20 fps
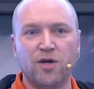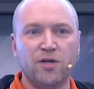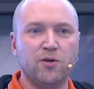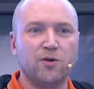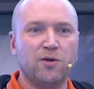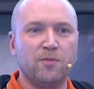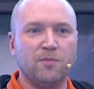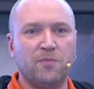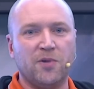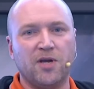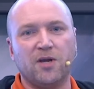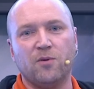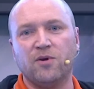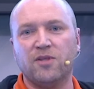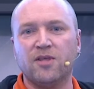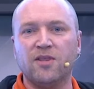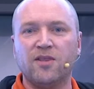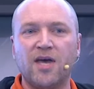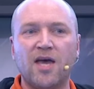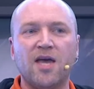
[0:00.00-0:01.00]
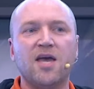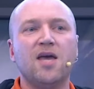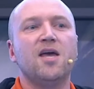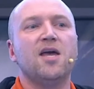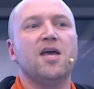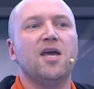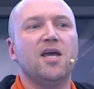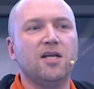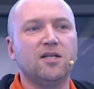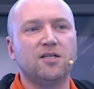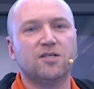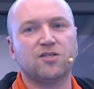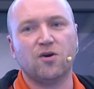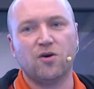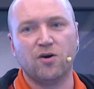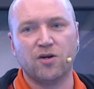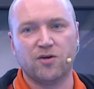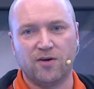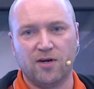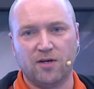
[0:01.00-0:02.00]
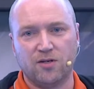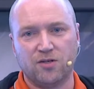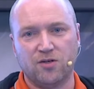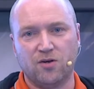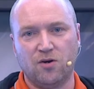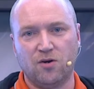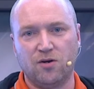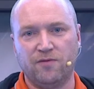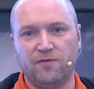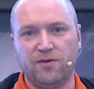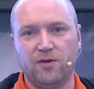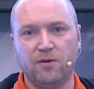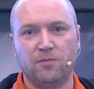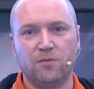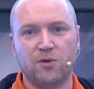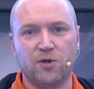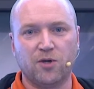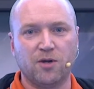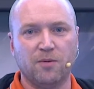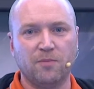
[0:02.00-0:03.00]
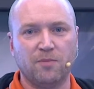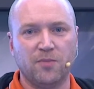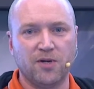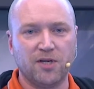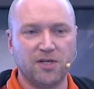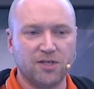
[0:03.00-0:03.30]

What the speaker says: You can pick whether they're inside or outside of your company.